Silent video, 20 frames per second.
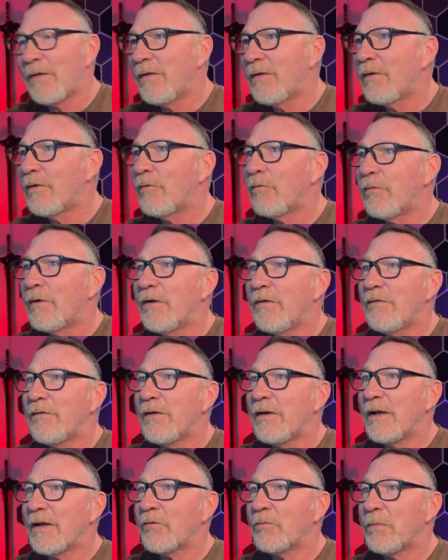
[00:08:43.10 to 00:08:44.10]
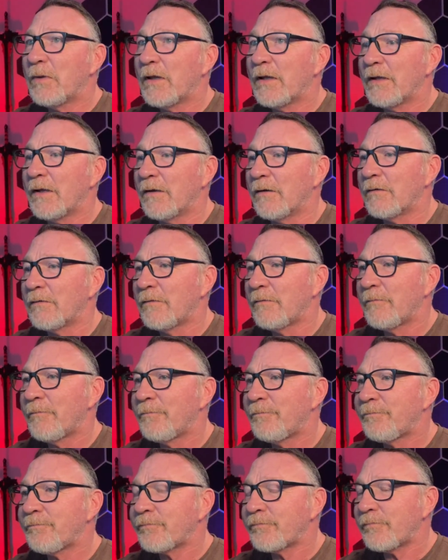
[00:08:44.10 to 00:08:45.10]
what is the next plate?
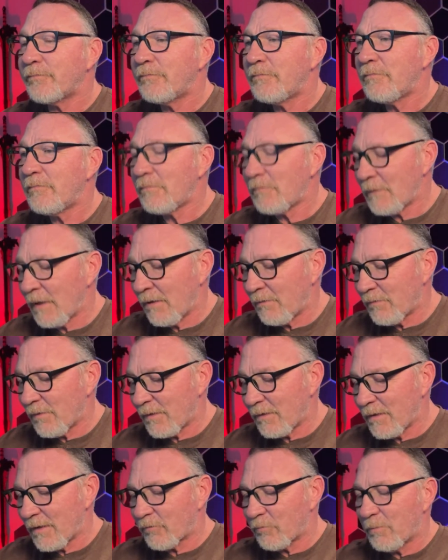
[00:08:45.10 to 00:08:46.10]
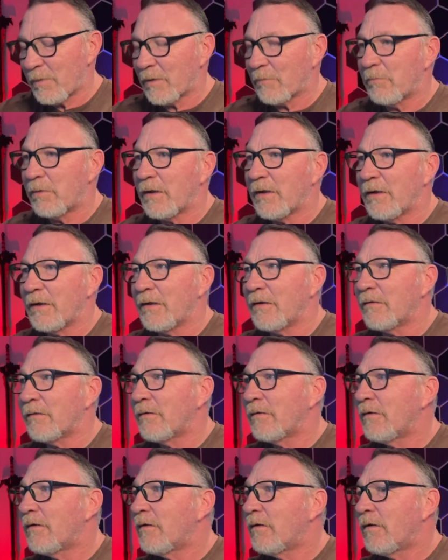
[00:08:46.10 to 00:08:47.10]
It's that next big plate.
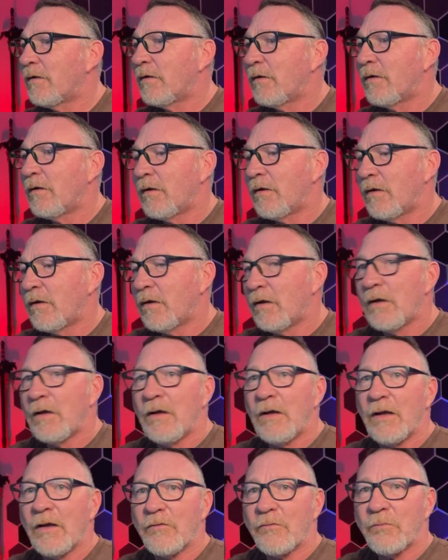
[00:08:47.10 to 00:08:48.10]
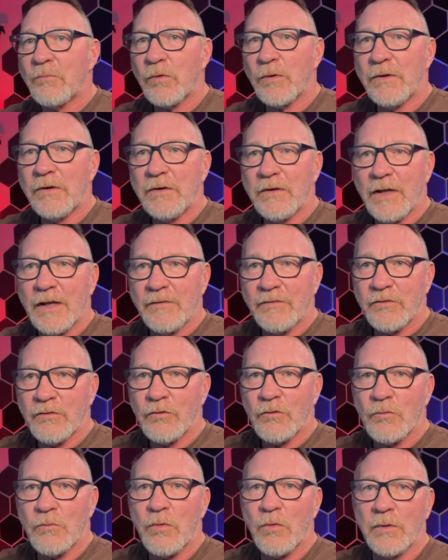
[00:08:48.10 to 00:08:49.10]
It's printed at
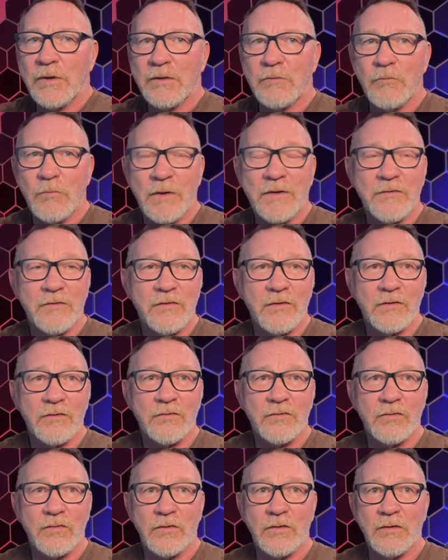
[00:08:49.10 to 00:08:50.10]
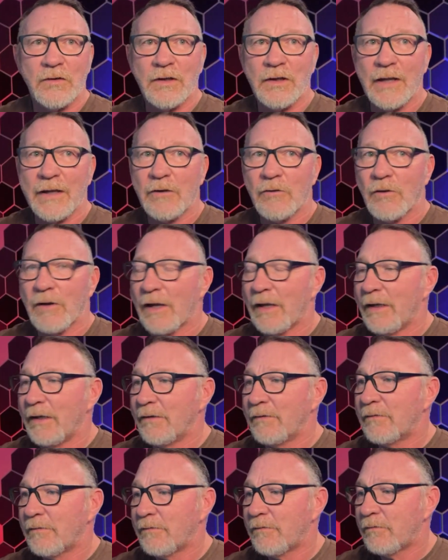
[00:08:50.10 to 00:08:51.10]
0.16 layer height.
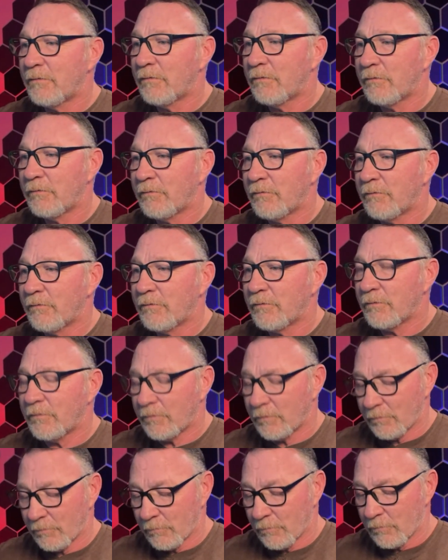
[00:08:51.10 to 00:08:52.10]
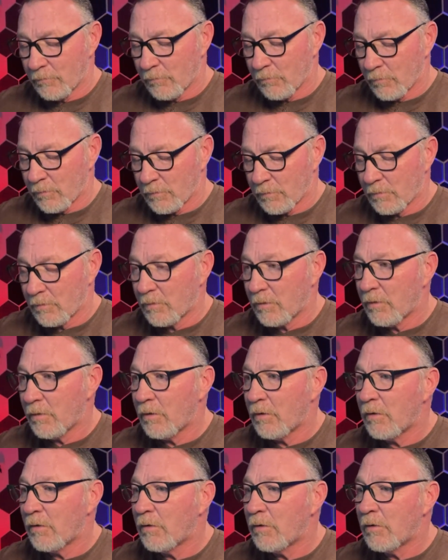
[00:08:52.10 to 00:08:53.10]
So
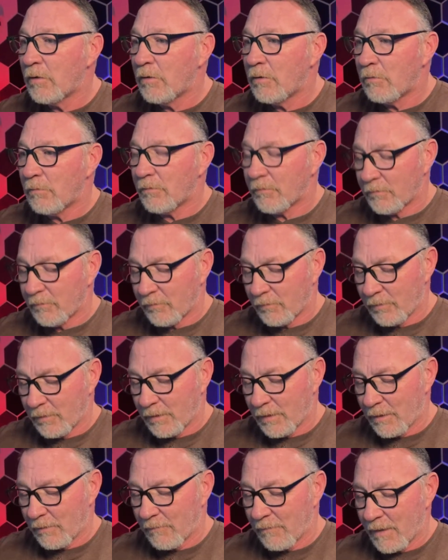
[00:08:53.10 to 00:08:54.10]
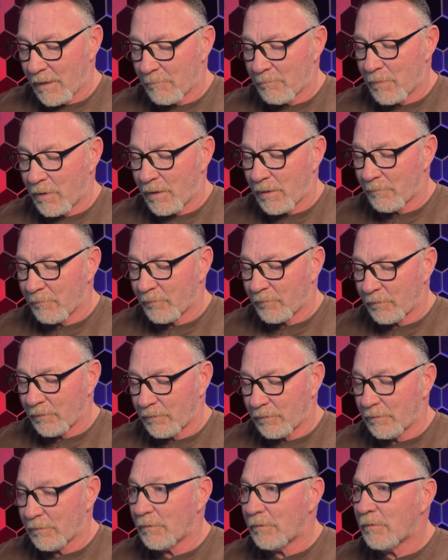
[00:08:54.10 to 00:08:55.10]
we'll see how that pops
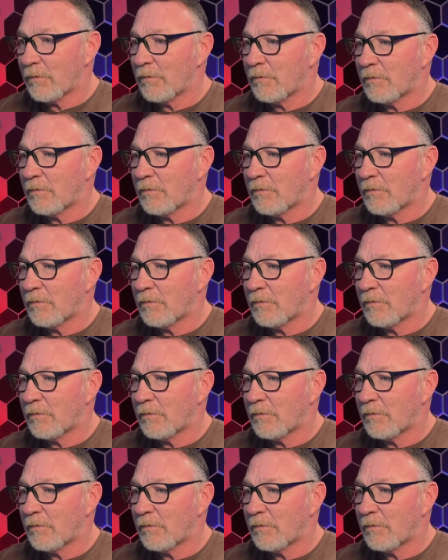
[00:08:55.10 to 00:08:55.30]
in. I'm